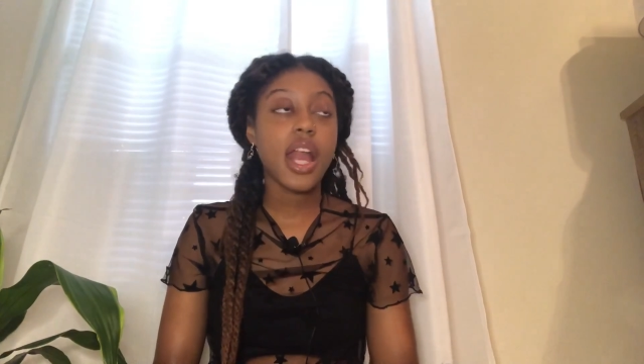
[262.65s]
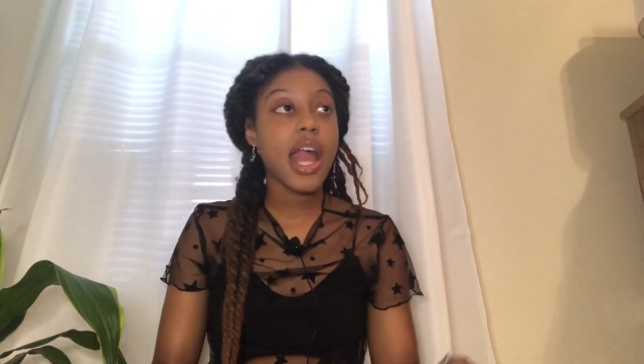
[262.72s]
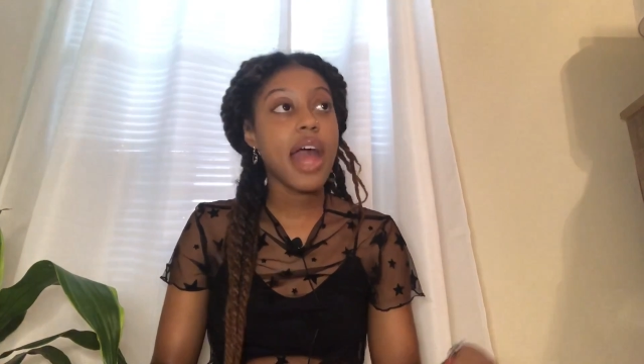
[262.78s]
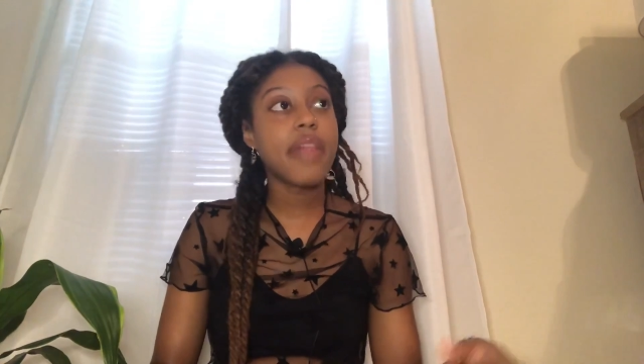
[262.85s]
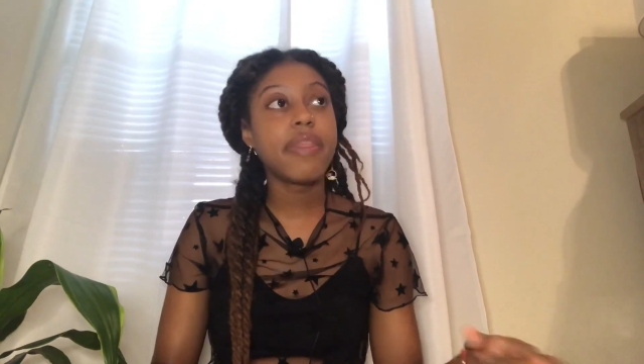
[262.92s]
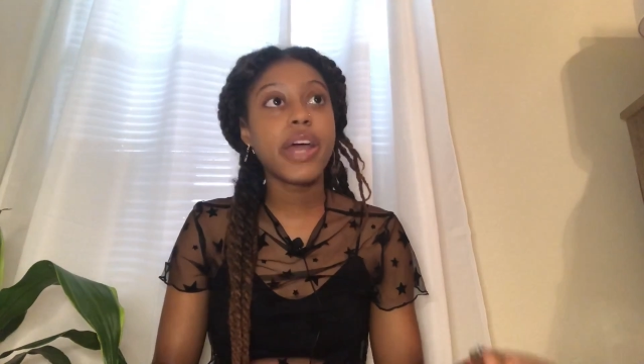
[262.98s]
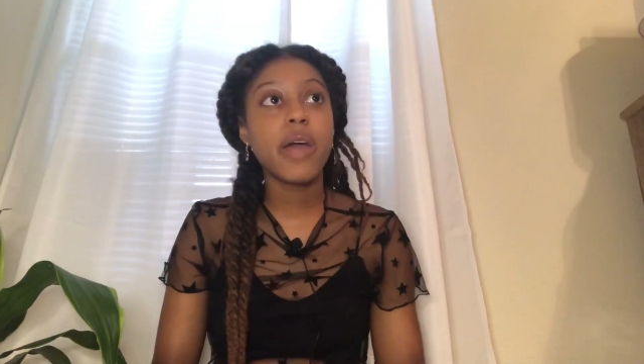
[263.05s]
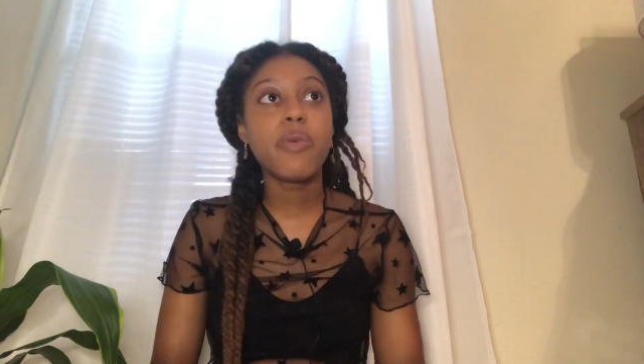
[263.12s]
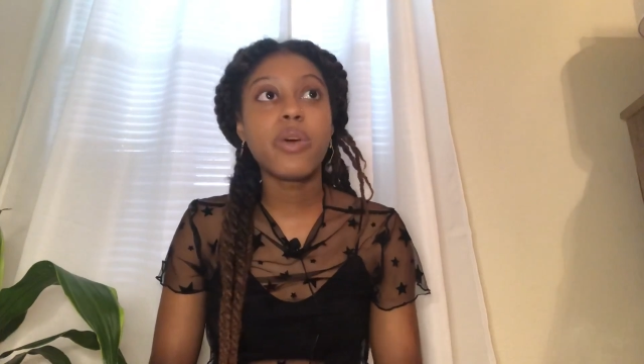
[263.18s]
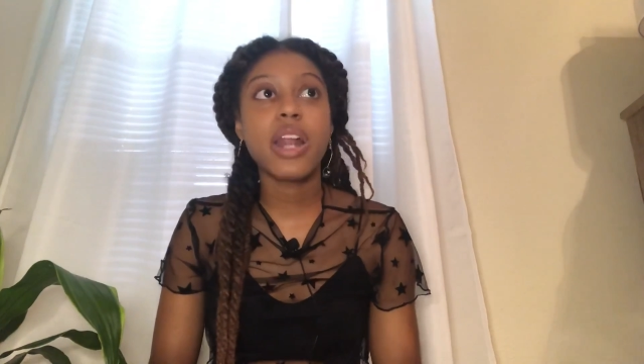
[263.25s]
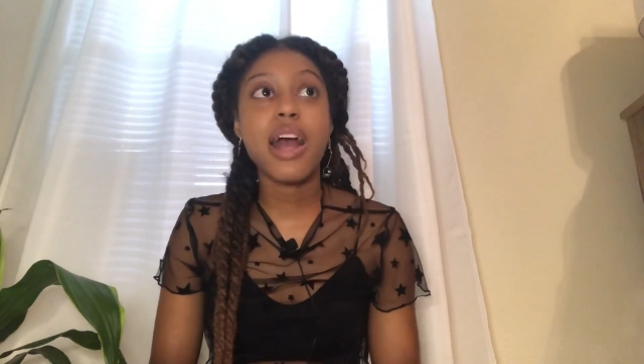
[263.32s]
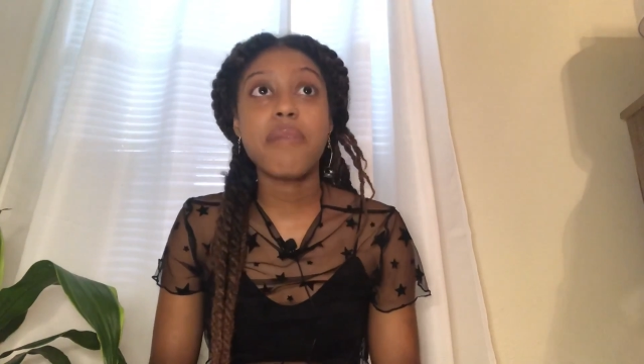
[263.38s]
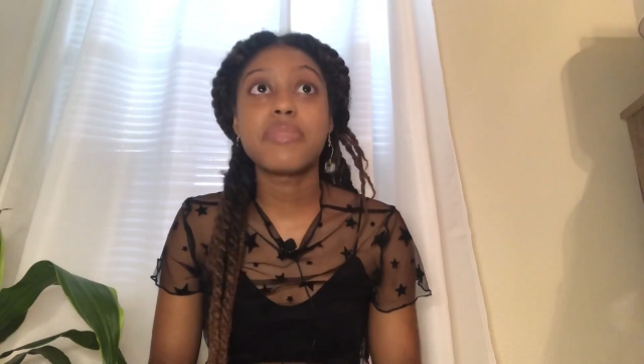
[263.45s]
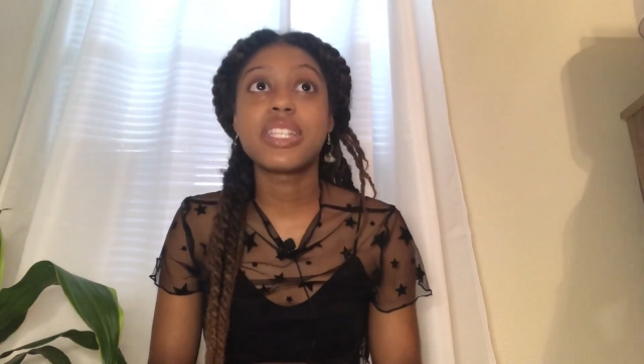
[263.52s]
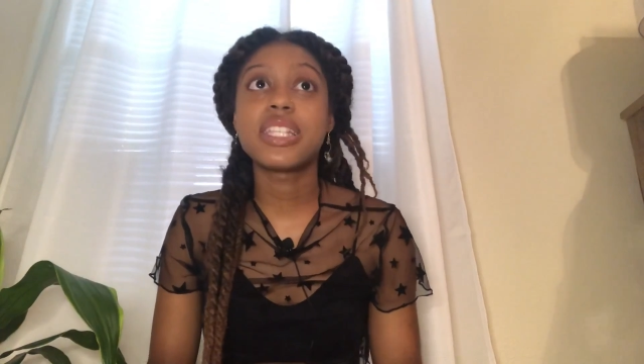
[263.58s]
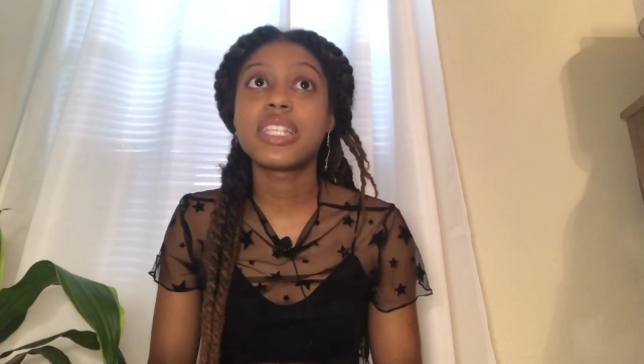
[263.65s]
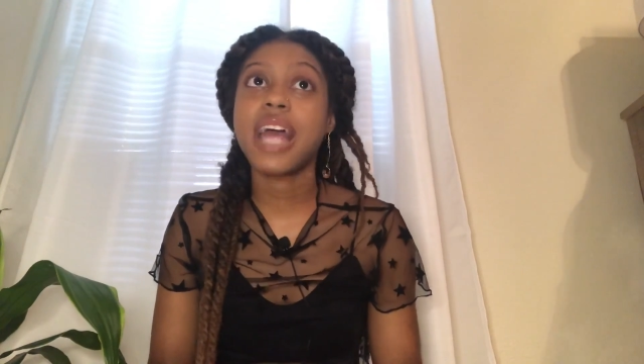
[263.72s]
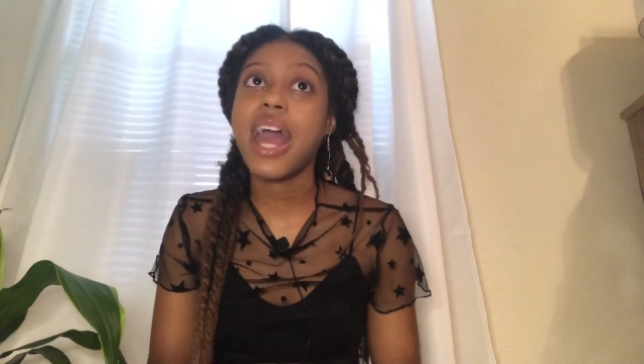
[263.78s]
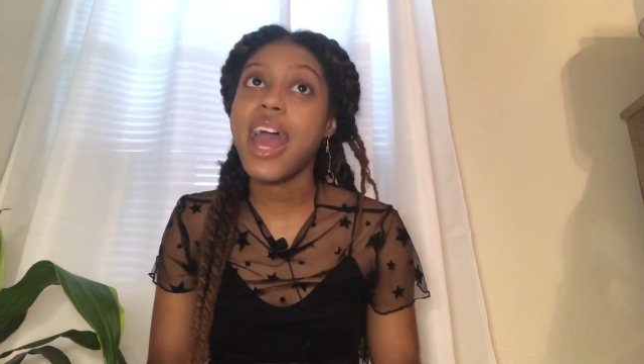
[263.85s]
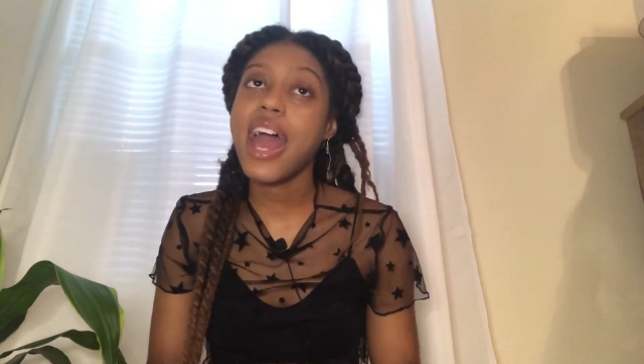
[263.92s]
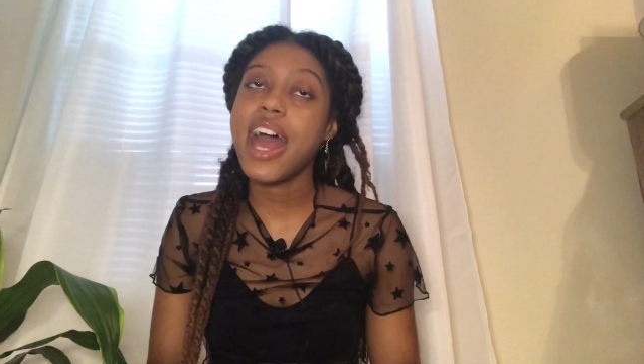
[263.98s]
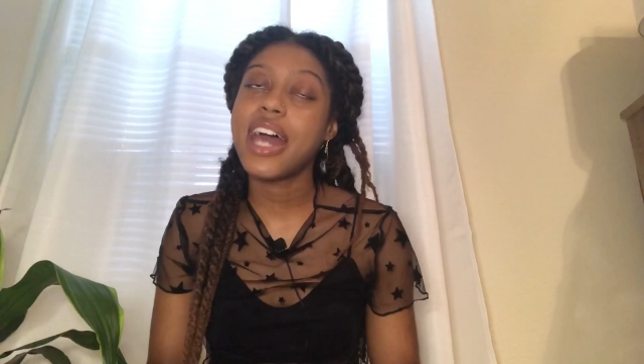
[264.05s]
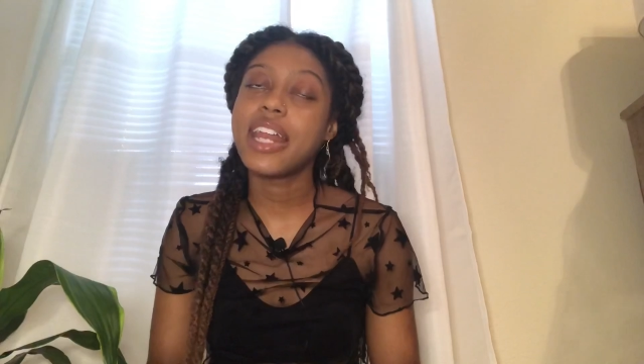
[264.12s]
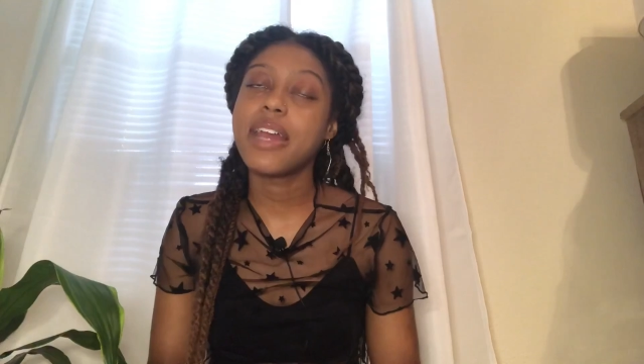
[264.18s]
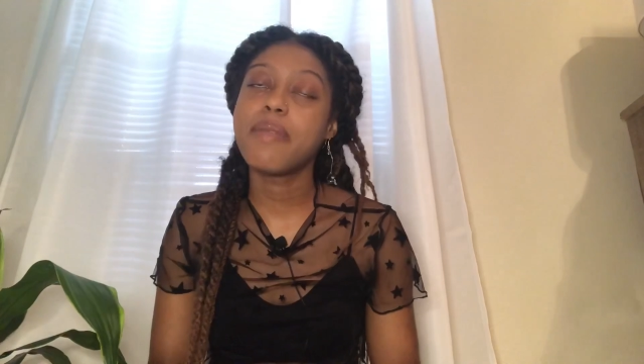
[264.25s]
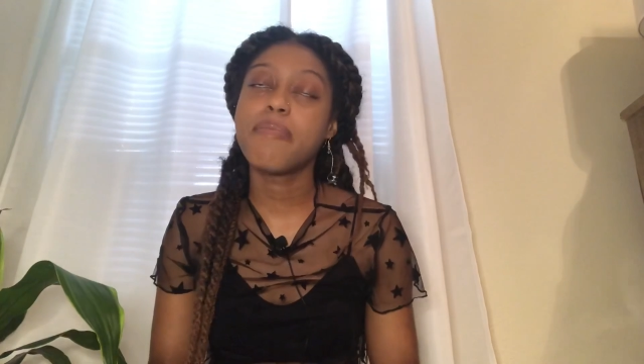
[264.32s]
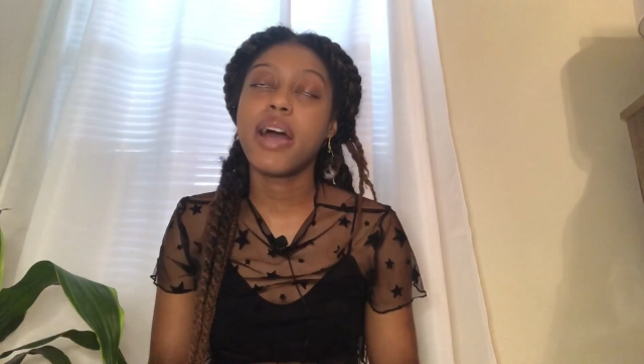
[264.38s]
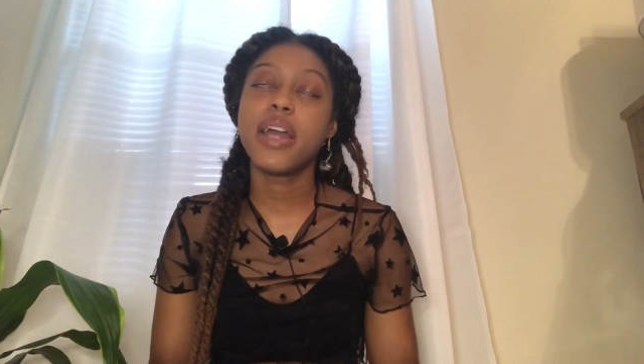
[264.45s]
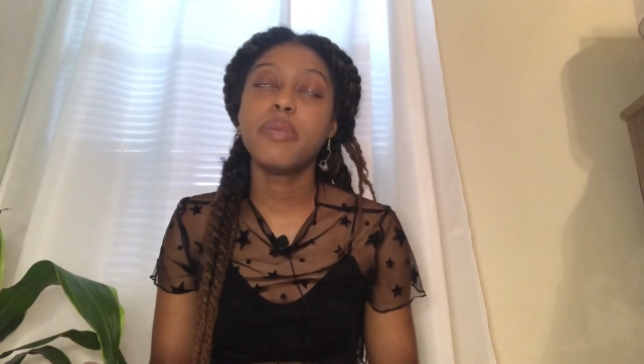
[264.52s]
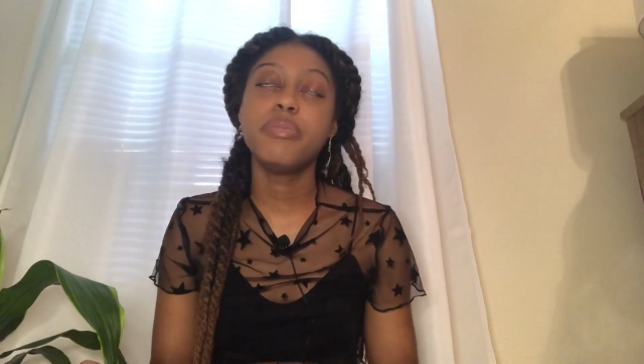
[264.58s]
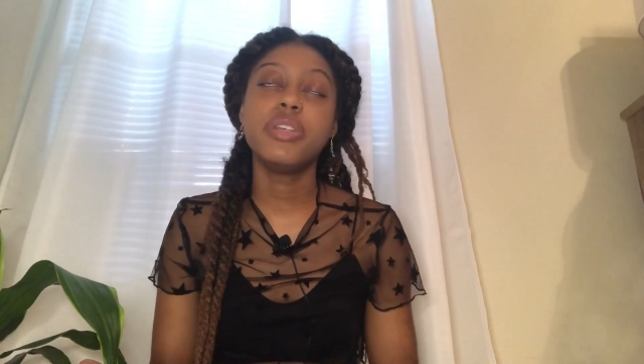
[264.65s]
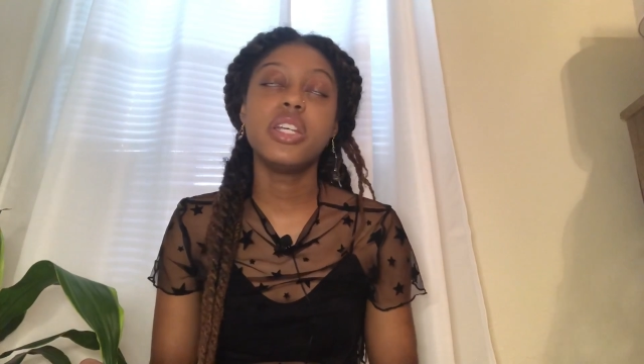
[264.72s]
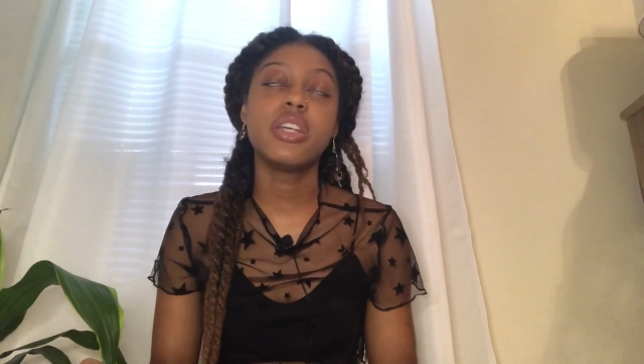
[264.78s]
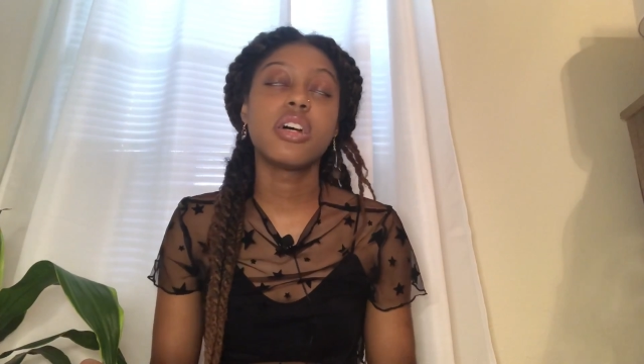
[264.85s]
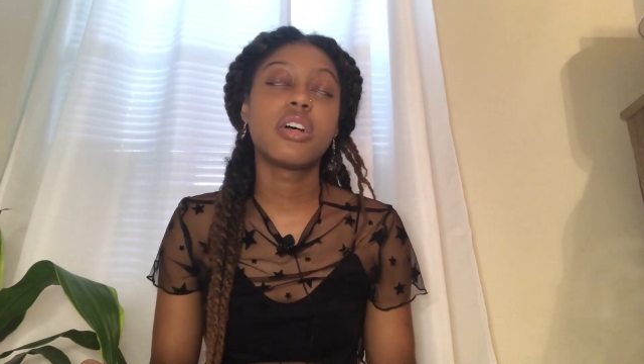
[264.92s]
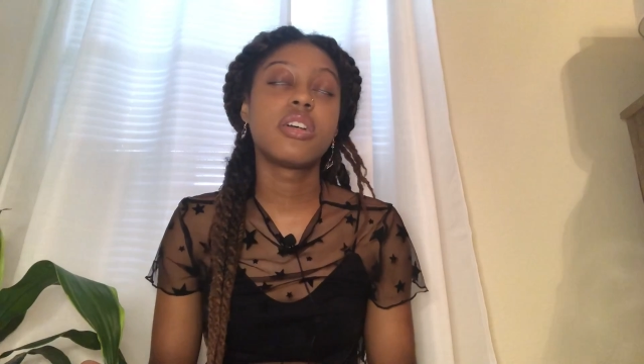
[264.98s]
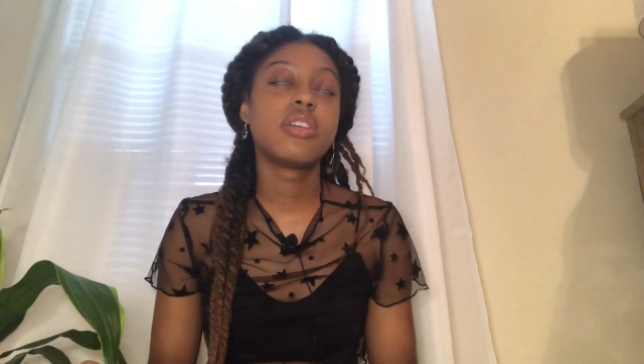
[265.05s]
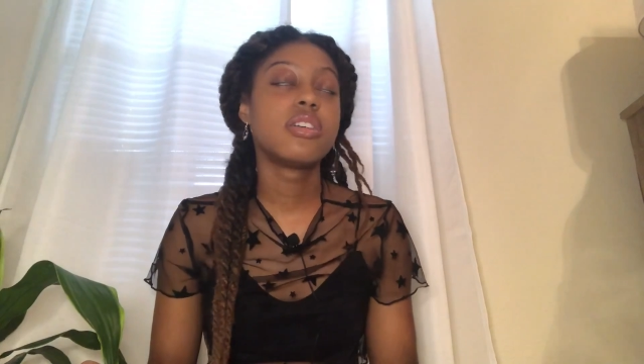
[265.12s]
And then when I'm sad, it might be a